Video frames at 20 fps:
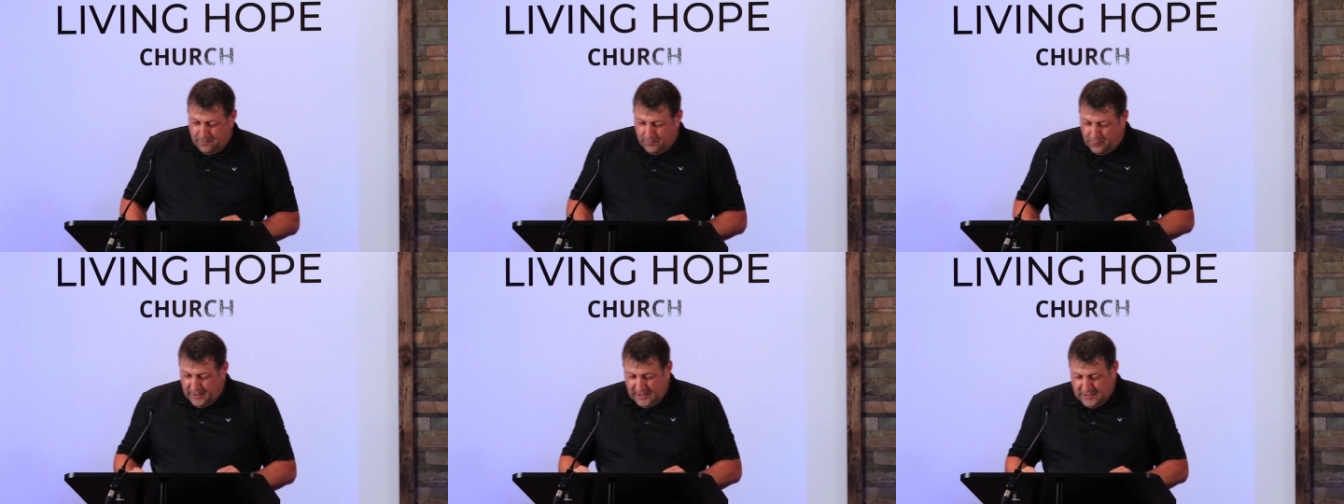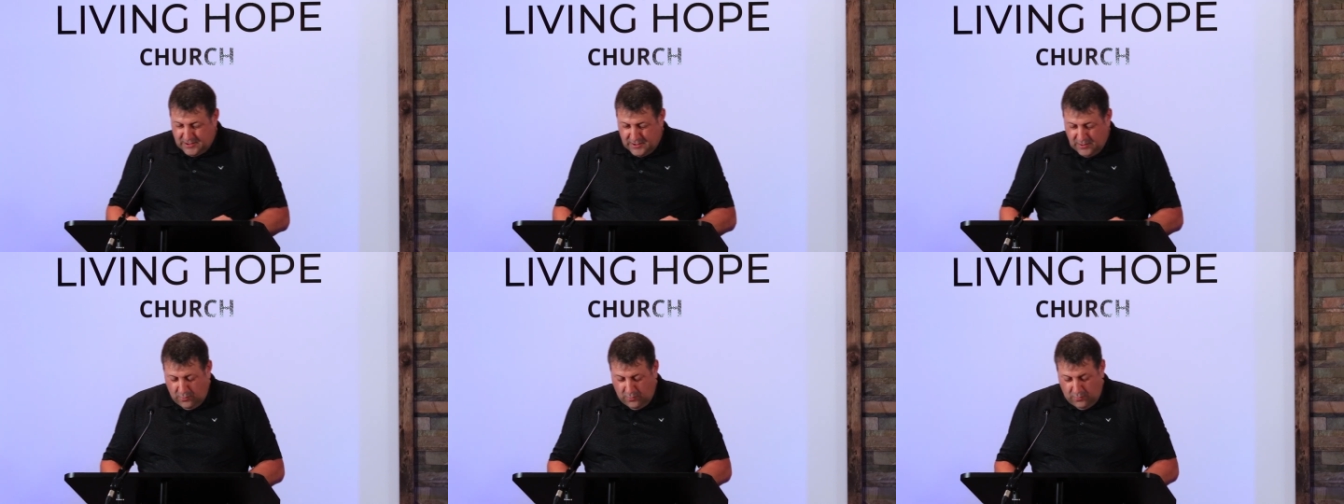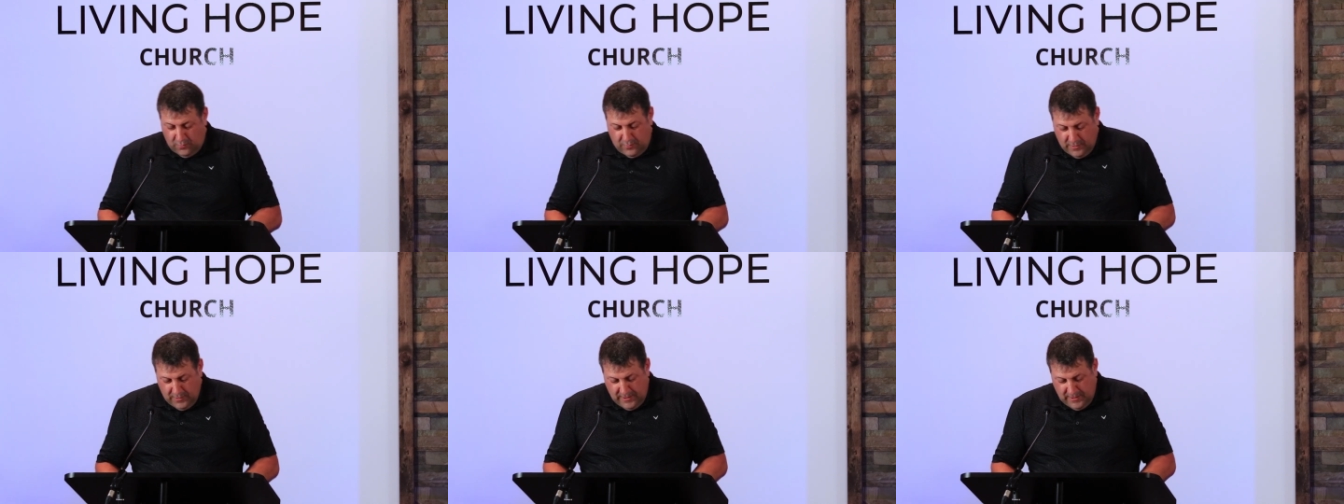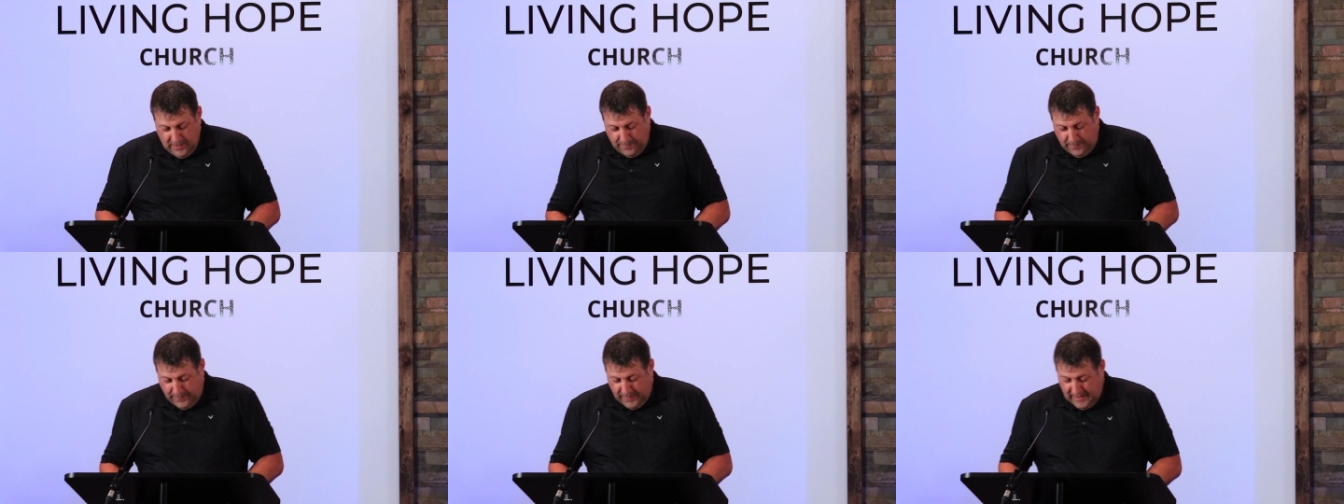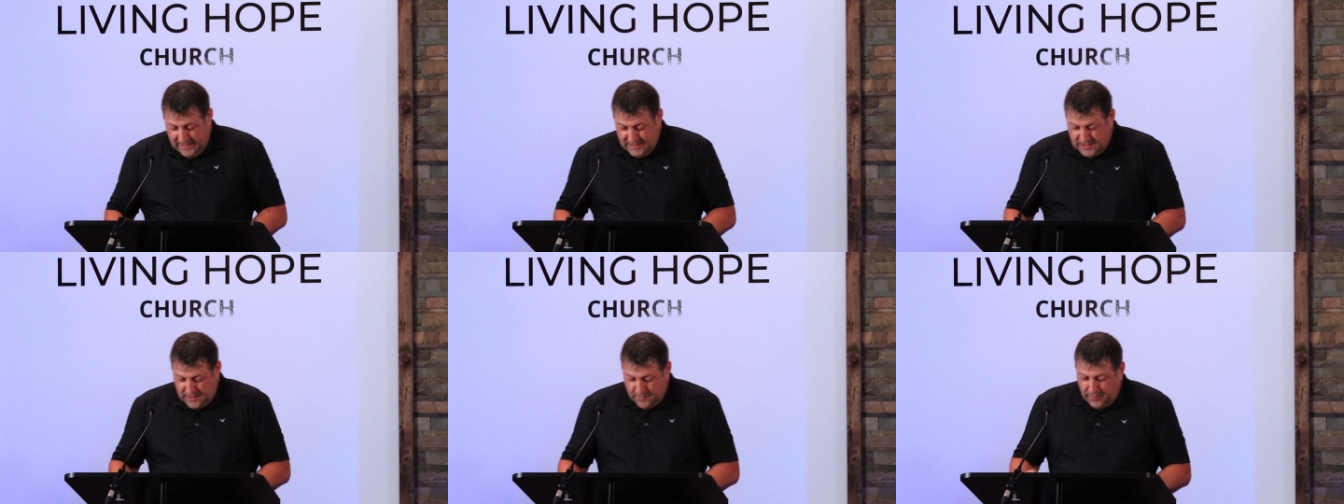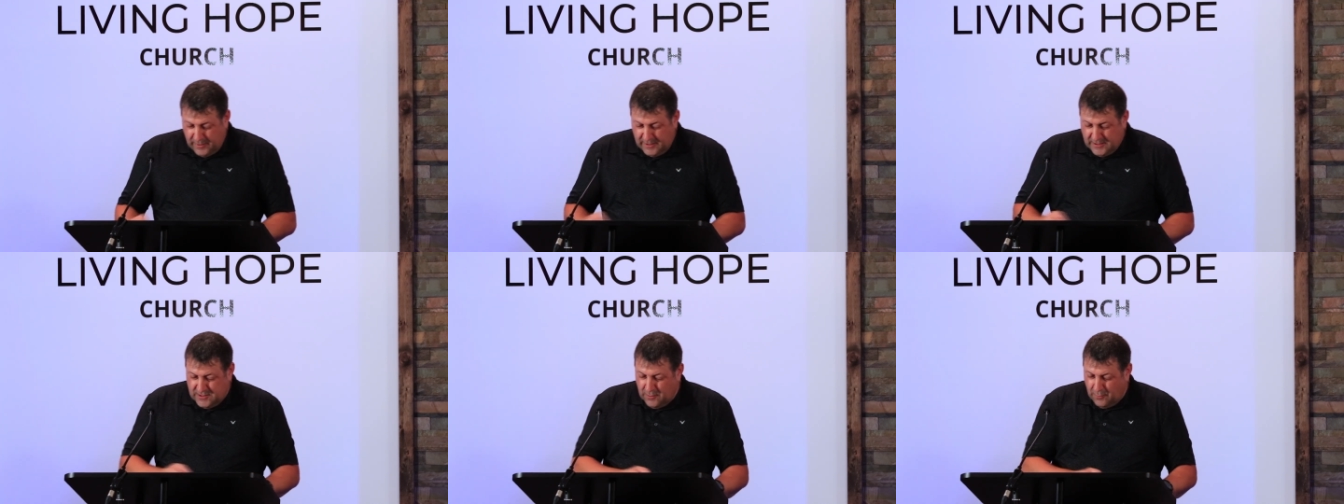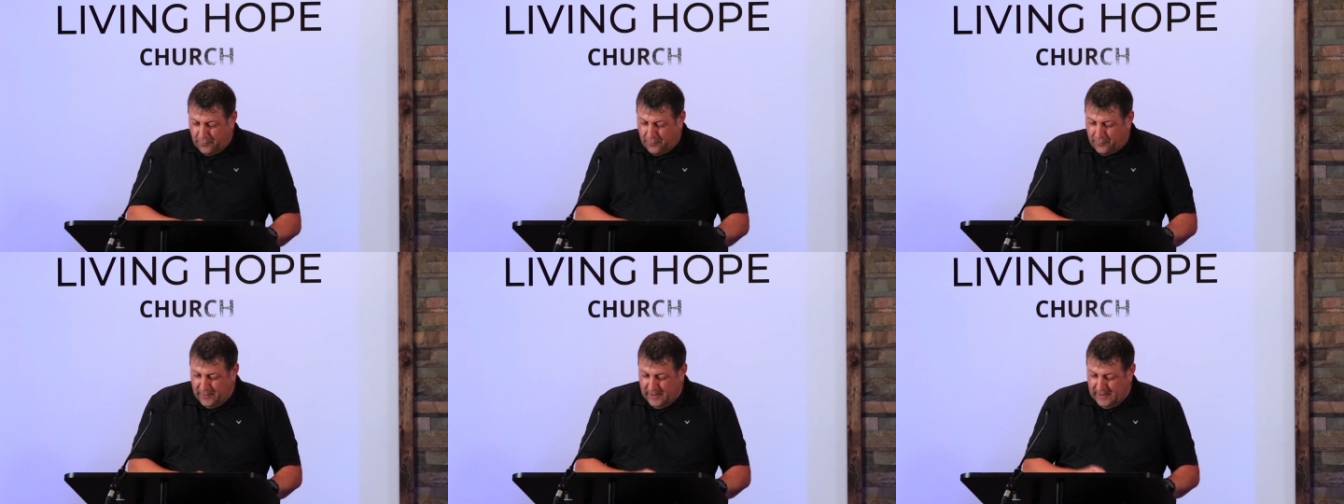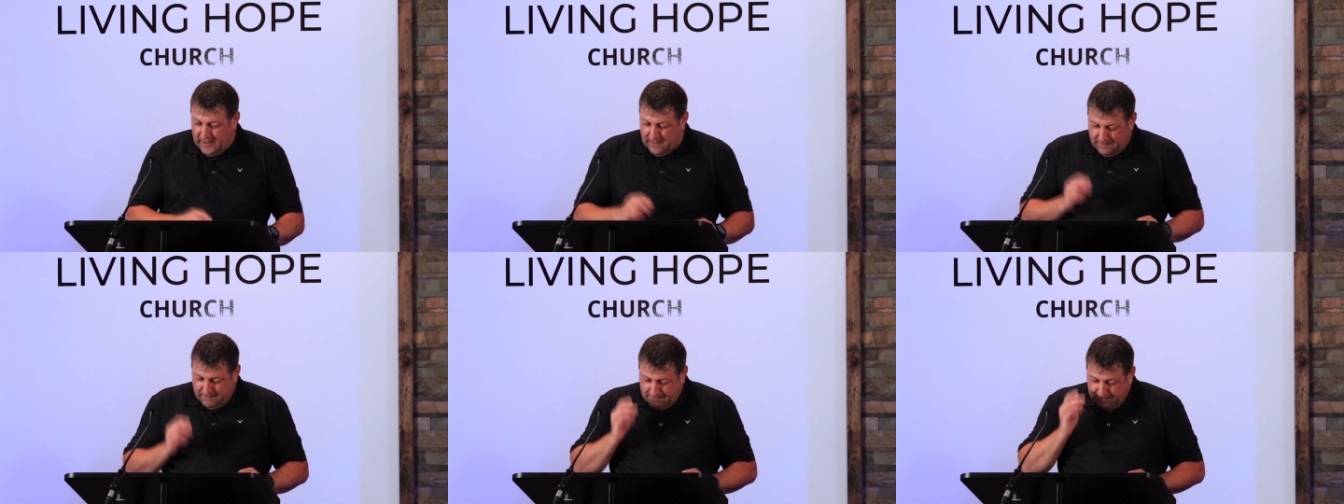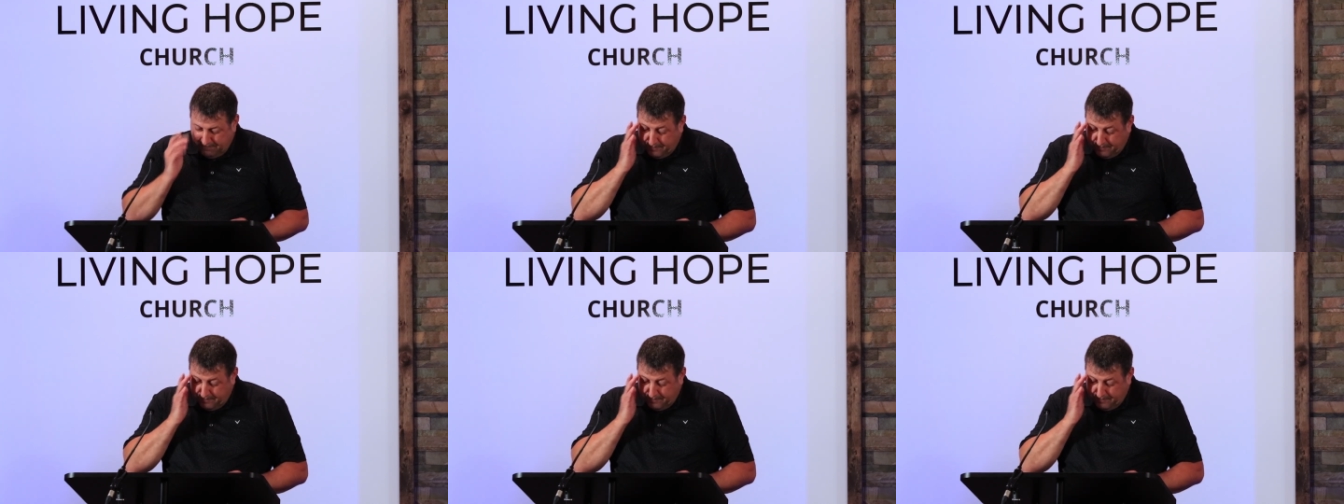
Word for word: brings no peace and brings no freedom.